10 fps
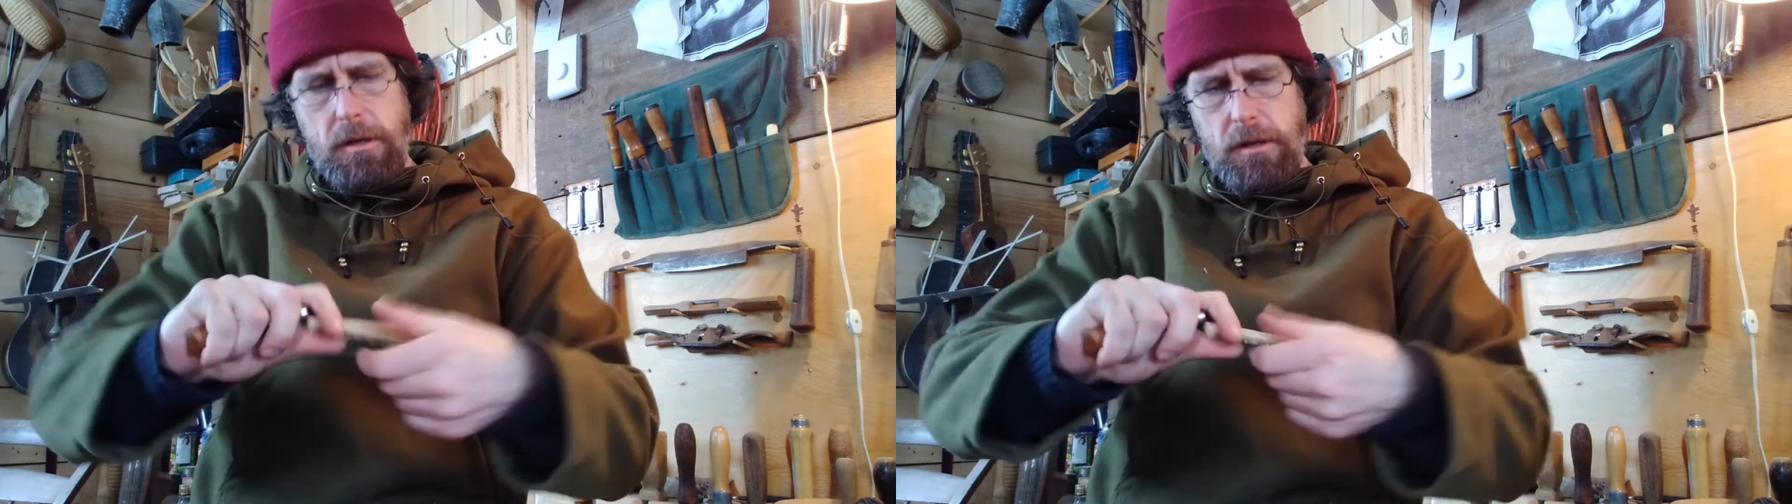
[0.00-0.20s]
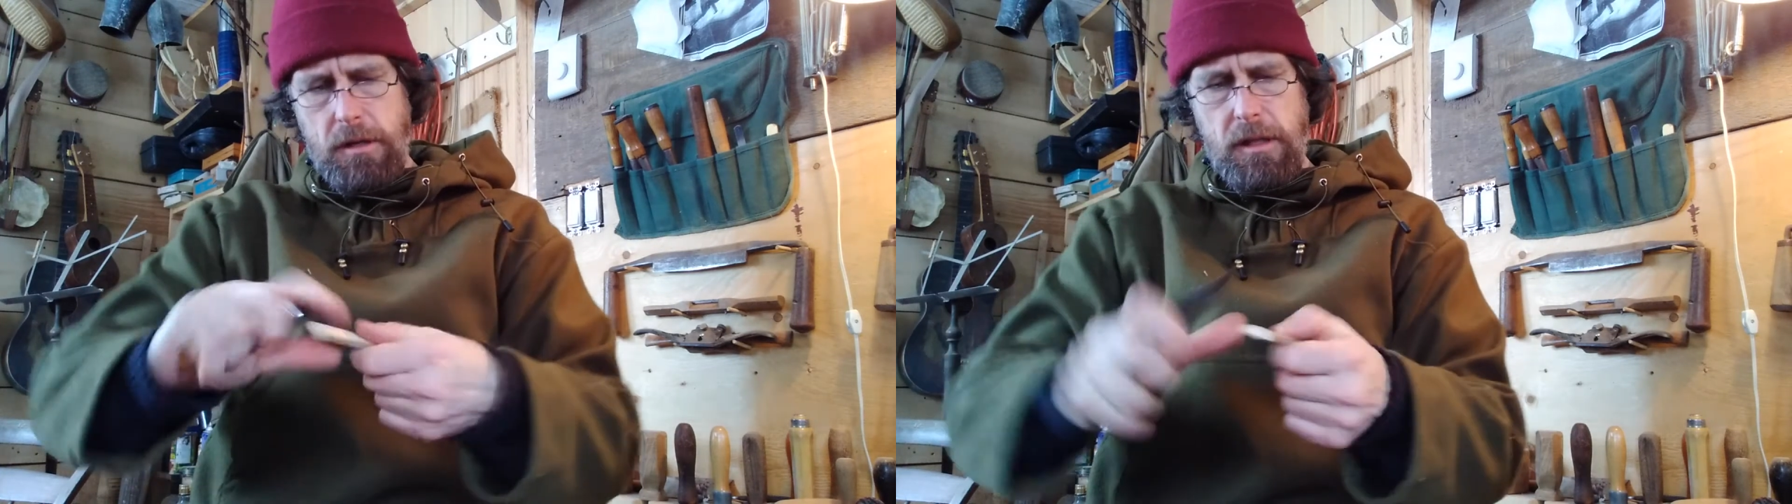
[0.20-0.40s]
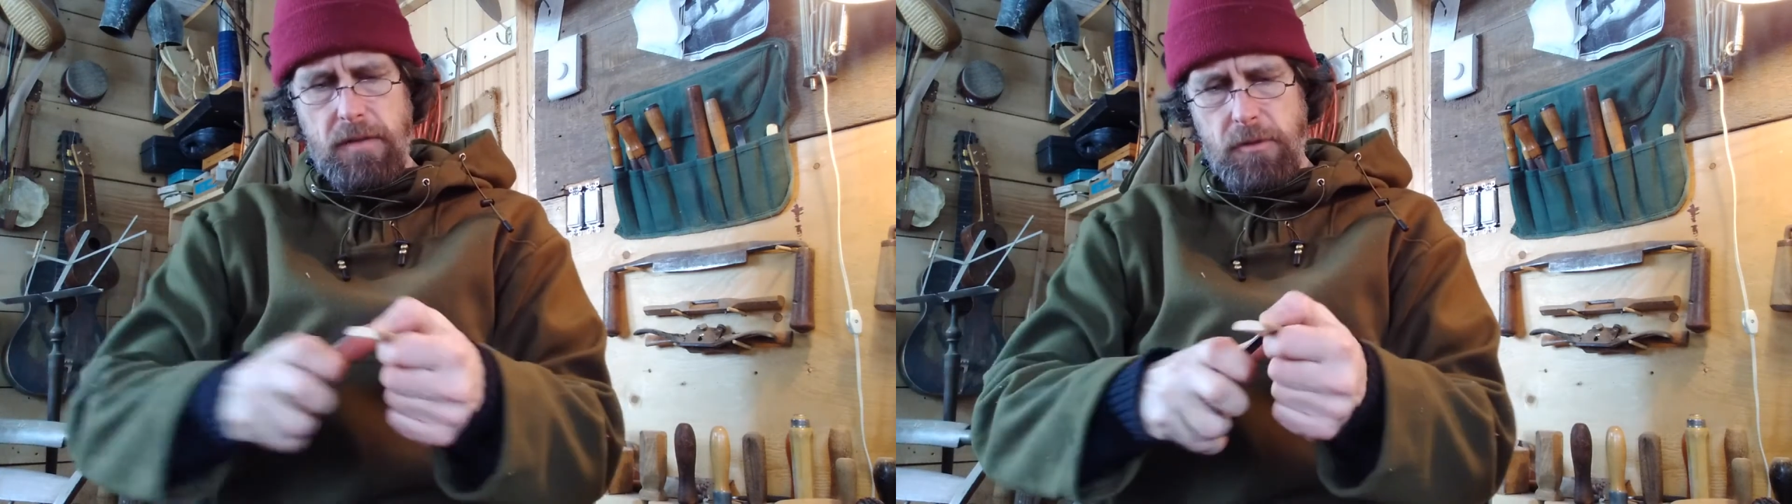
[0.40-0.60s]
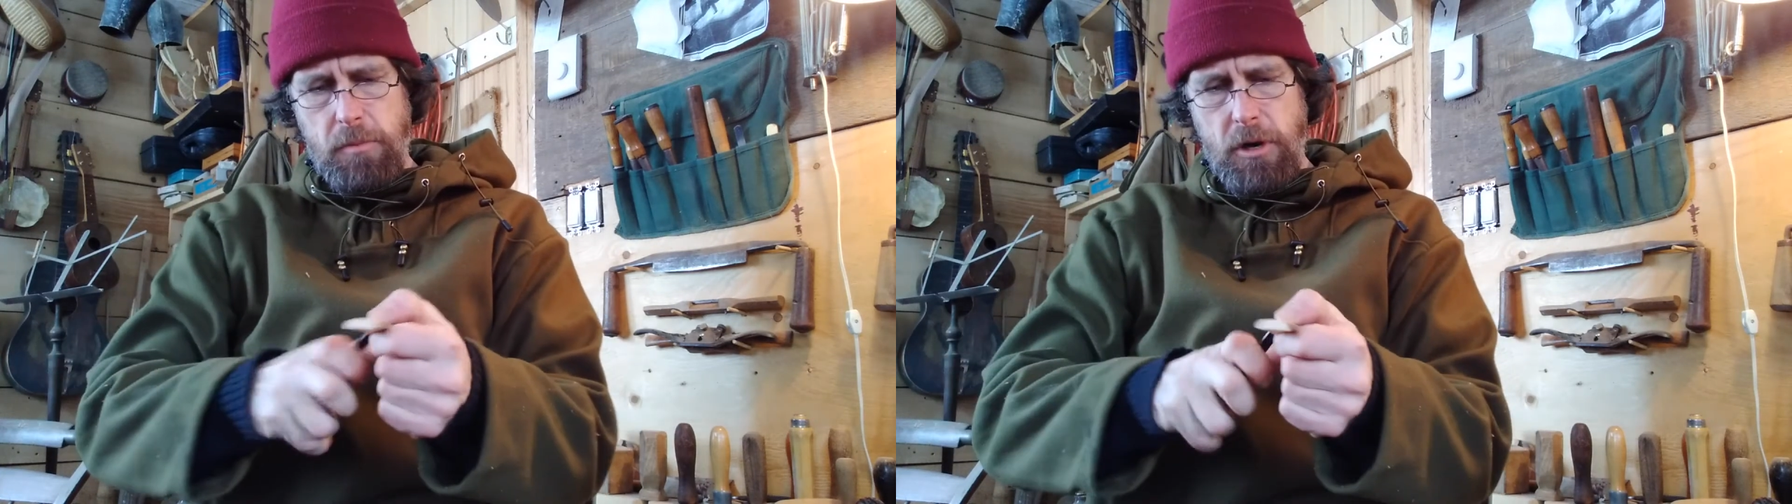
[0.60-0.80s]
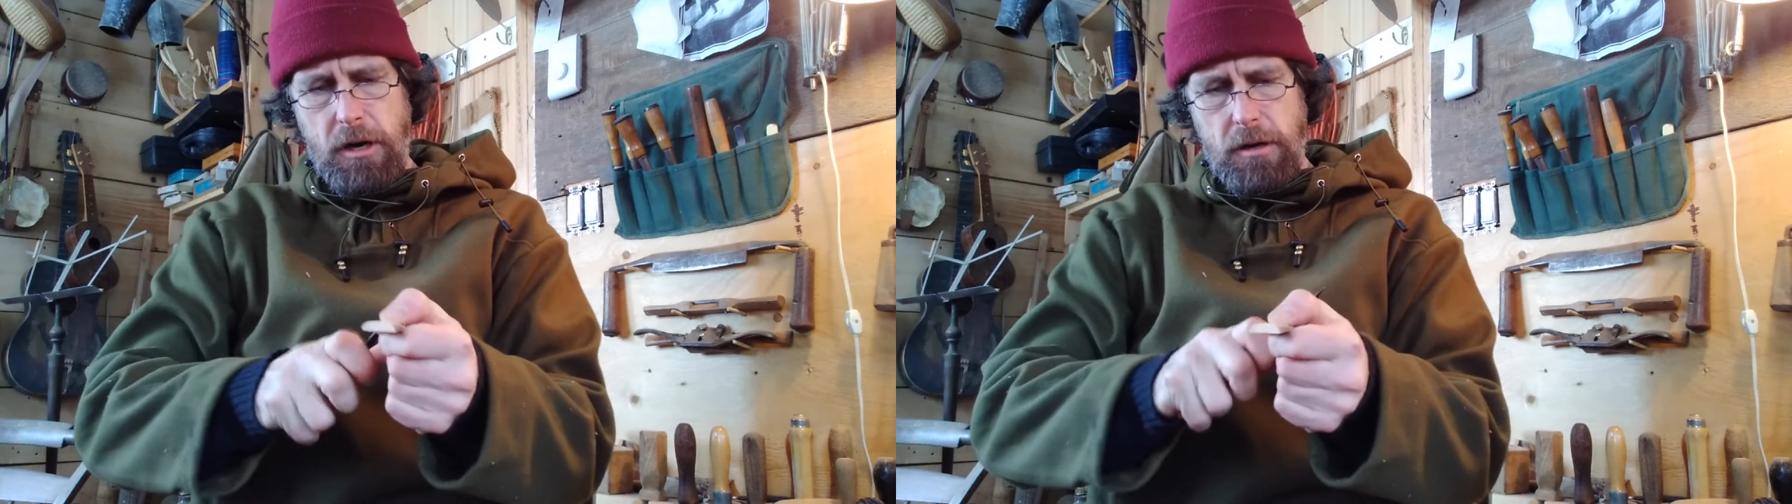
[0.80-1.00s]
I'm going to leave the
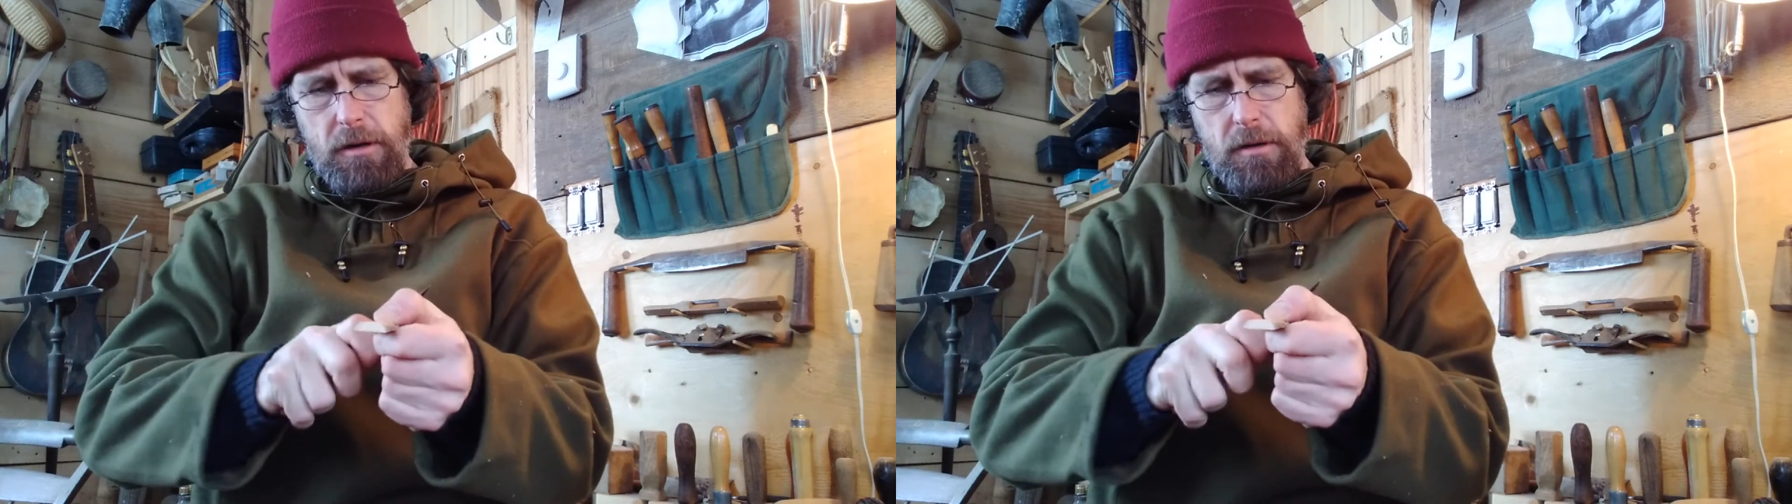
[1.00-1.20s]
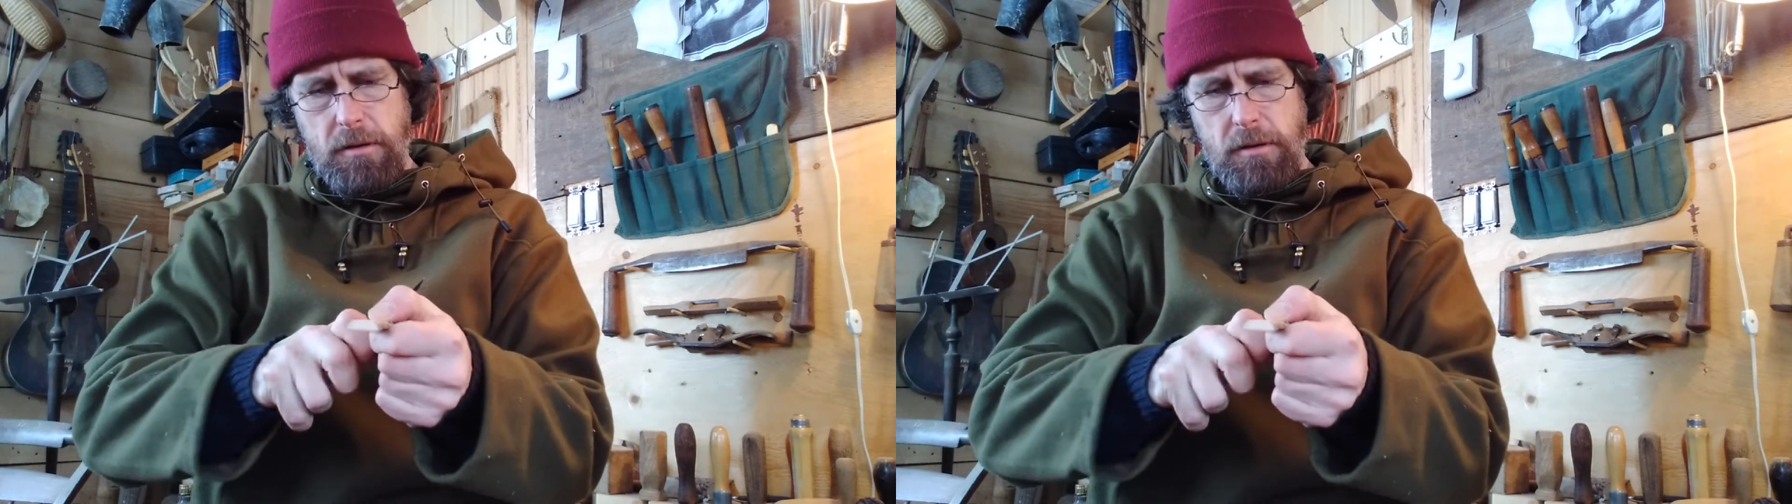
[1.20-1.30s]
bark.